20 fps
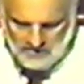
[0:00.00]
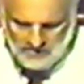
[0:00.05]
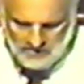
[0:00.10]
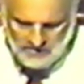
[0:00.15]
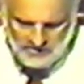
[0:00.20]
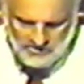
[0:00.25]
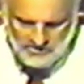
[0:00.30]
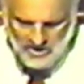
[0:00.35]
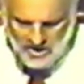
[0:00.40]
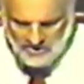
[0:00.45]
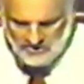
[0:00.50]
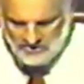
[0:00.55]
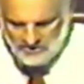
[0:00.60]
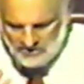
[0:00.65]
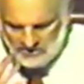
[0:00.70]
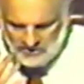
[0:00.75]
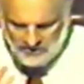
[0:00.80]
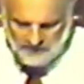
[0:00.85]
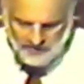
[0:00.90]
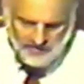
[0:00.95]
the
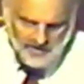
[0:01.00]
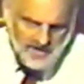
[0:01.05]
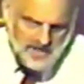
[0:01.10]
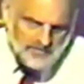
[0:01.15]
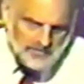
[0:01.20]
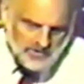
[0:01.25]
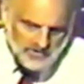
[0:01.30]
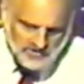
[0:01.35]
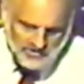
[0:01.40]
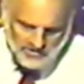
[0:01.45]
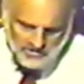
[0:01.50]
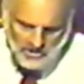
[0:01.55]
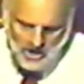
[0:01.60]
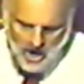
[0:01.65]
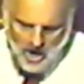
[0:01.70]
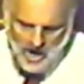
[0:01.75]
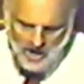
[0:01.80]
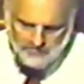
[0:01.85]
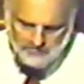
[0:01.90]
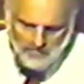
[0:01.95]
justice of the neighbors.
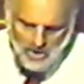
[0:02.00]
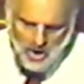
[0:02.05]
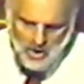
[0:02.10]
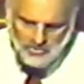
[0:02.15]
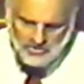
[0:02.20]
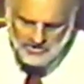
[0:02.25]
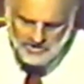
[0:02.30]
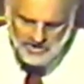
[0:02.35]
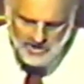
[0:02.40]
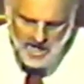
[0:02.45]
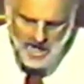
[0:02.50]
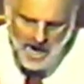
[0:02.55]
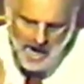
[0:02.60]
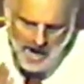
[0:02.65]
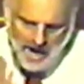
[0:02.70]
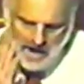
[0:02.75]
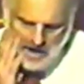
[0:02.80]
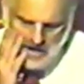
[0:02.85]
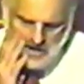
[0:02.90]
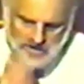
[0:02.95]
God most
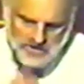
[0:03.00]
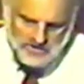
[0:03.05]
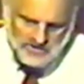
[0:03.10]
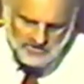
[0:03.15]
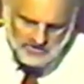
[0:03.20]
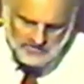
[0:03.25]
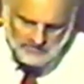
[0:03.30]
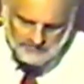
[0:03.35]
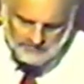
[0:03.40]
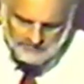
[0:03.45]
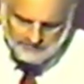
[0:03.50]
cares